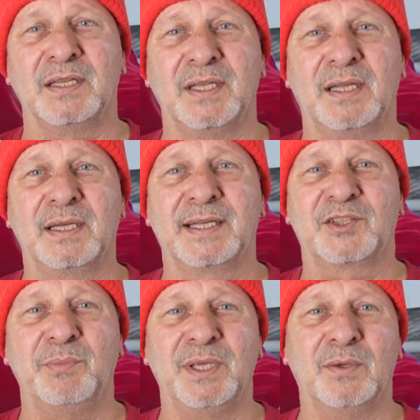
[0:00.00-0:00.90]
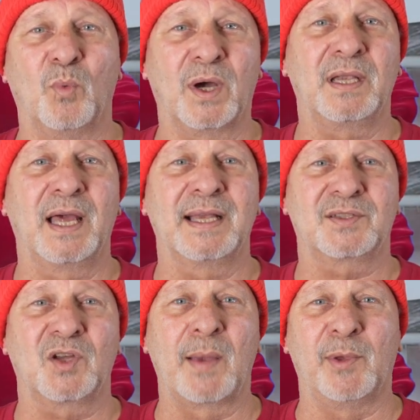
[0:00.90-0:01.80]
delegates meet one last
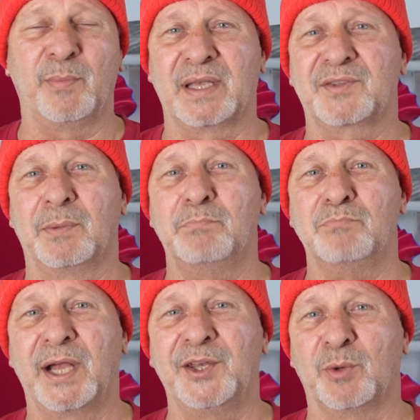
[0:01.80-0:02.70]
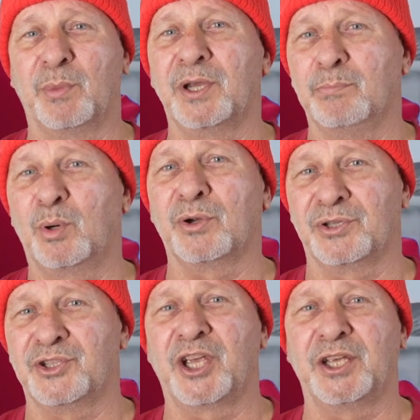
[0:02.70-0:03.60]
time and make some minor but
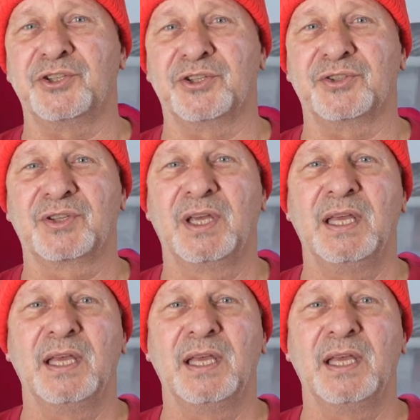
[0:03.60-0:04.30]
important changes.